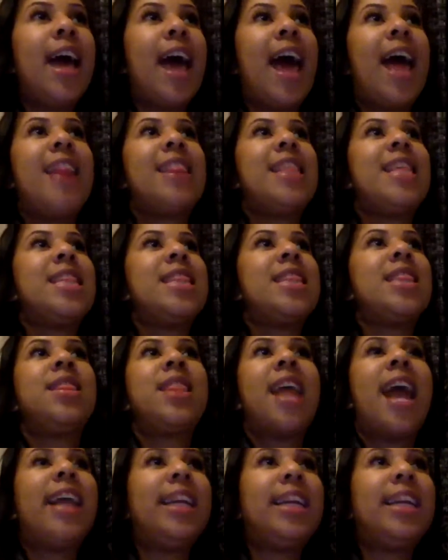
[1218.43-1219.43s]
And then
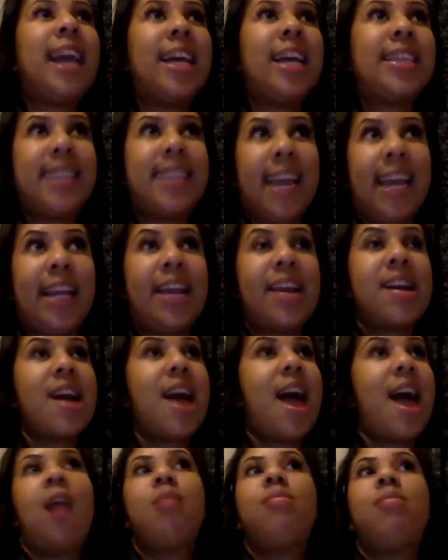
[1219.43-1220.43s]
90 days later,
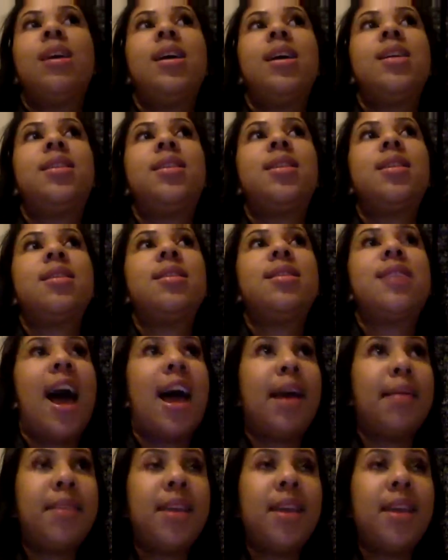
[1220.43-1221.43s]
I was
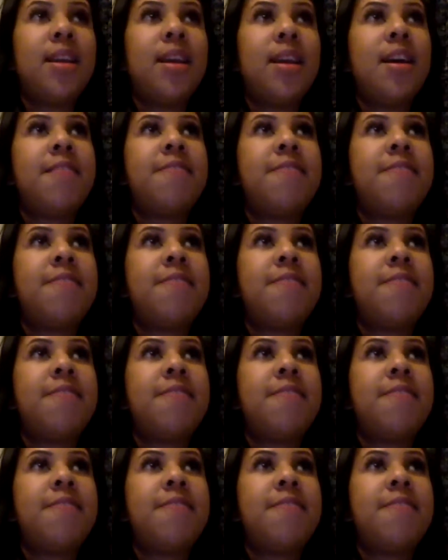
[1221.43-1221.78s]
Diamond.